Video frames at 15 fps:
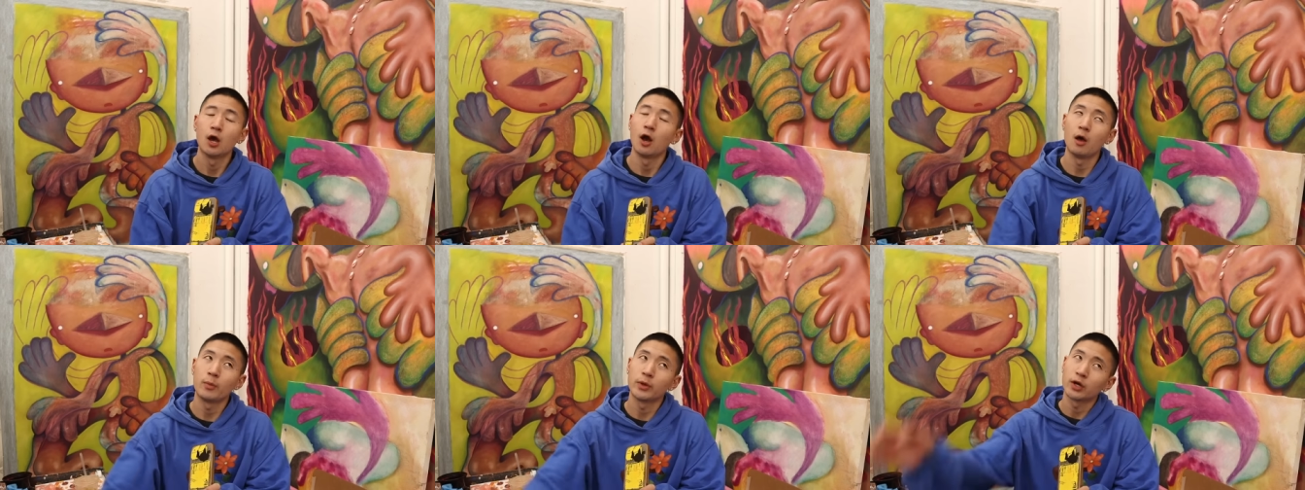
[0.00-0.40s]

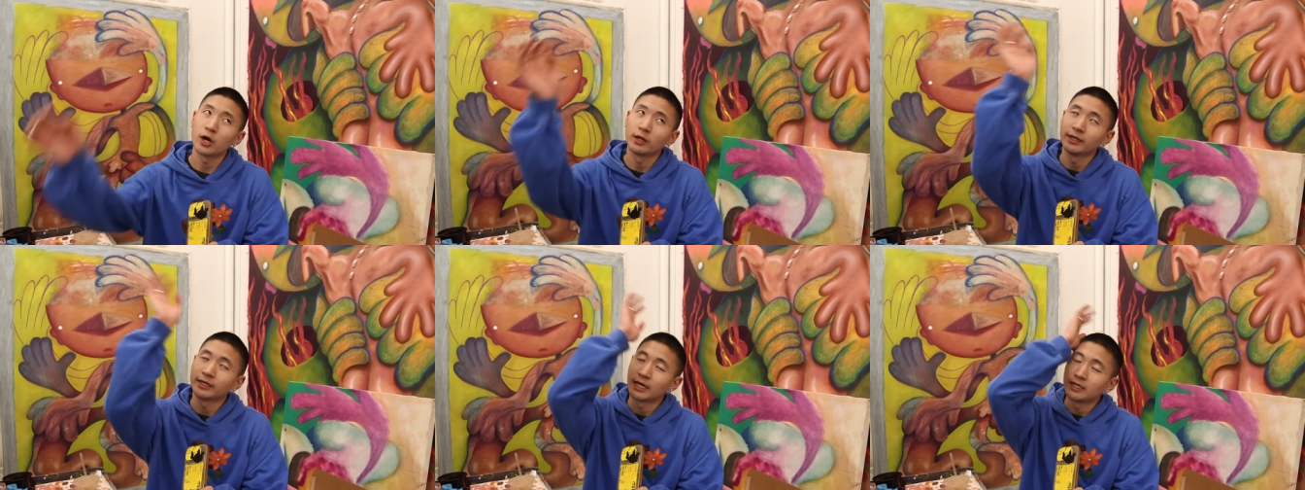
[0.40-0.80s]
oh my
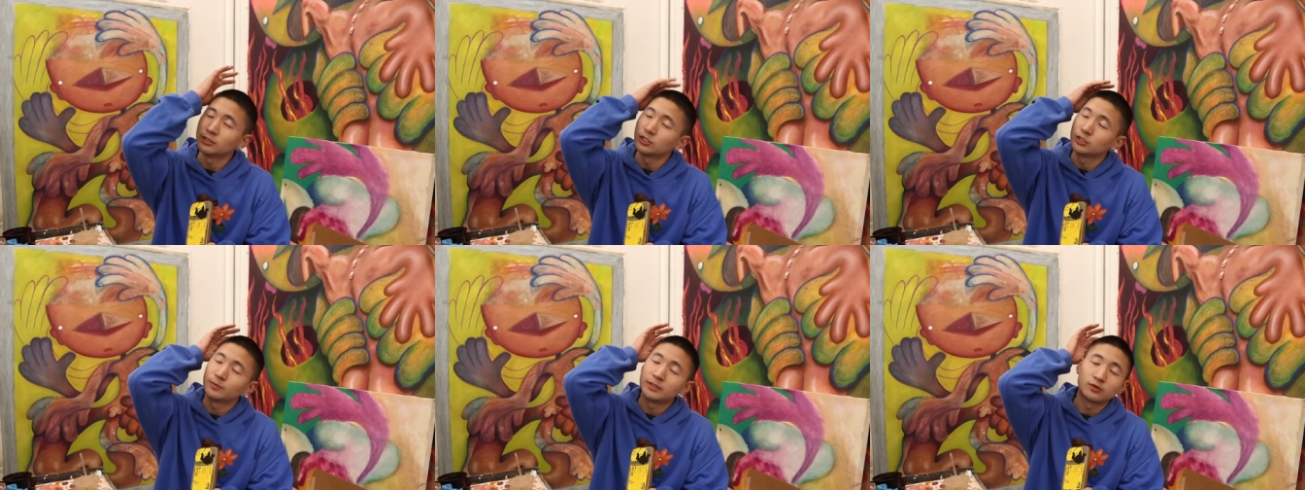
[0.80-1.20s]
god, like I
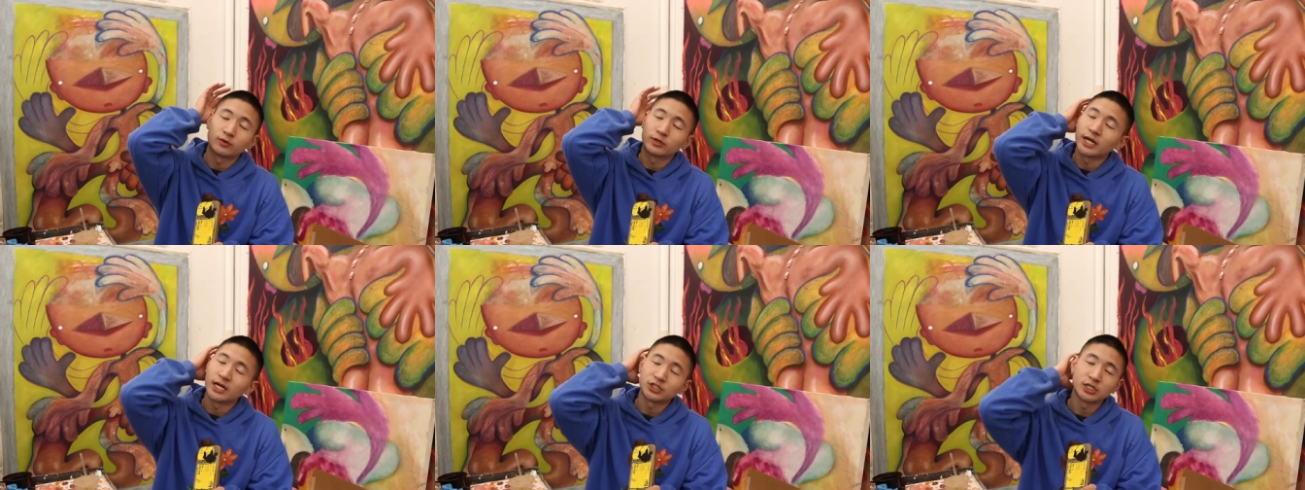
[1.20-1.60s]
just be
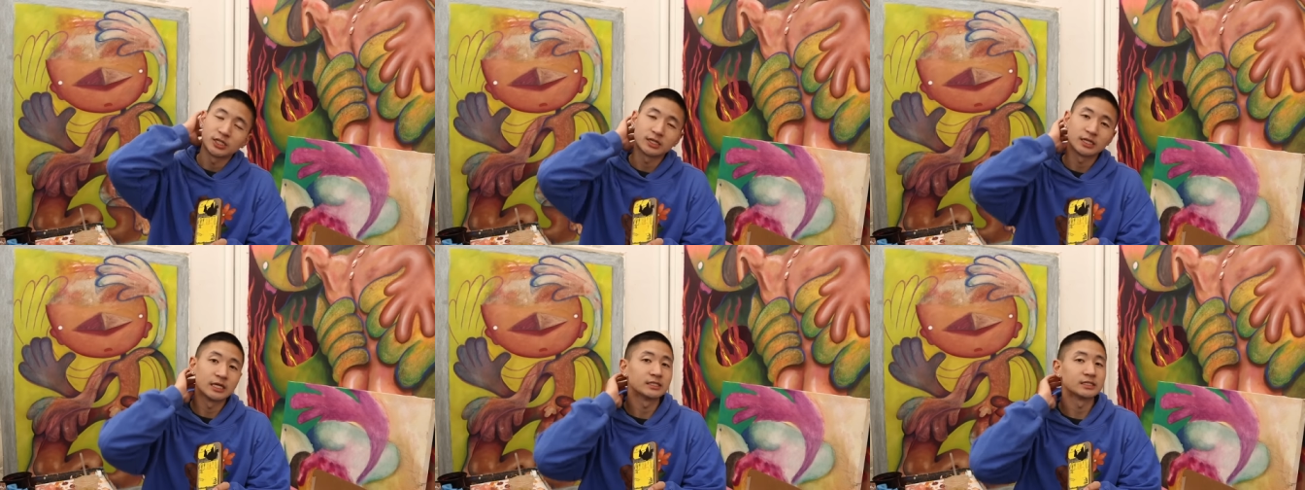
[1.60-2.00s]

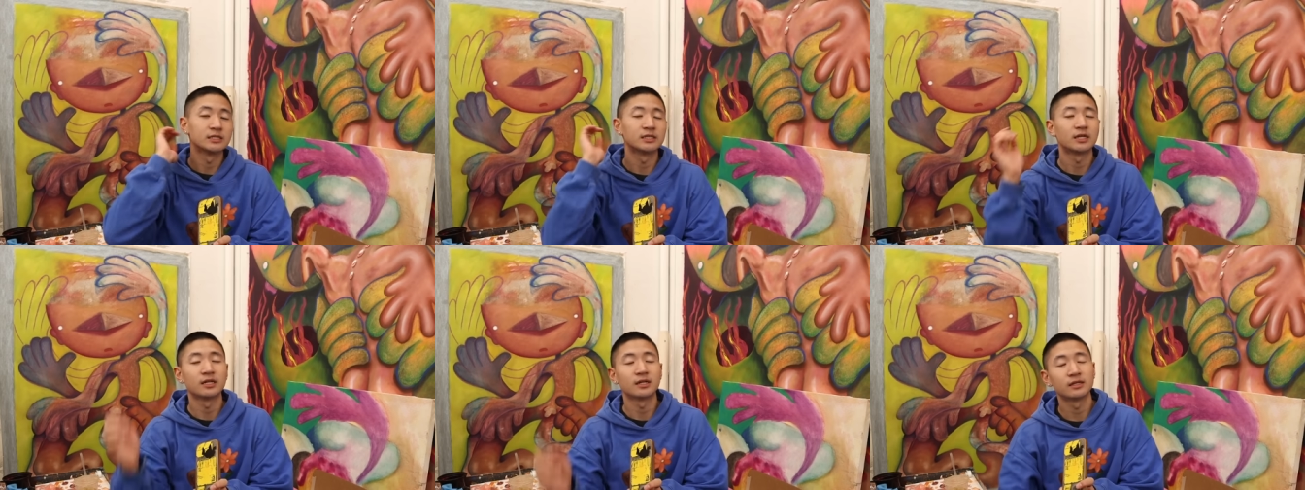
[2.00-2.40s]
DoorDashing things
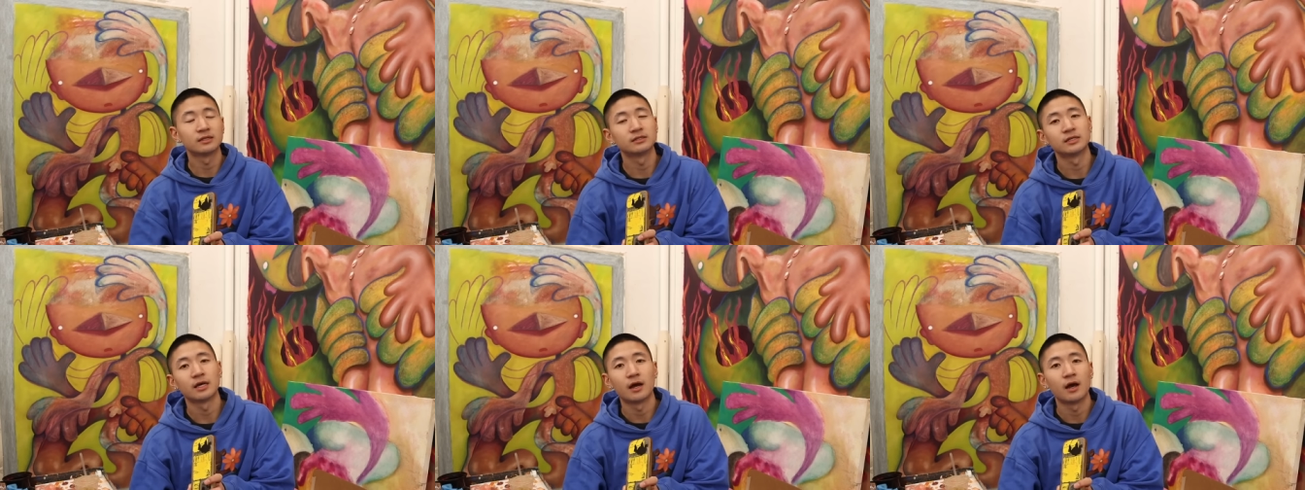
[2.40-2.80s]
and da da da
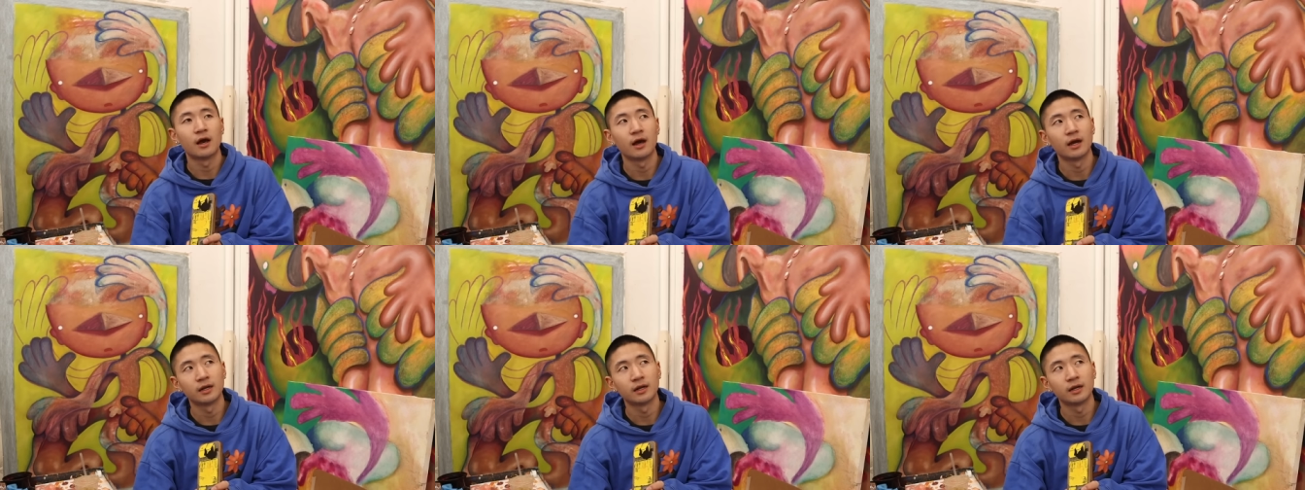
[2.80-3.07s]
da.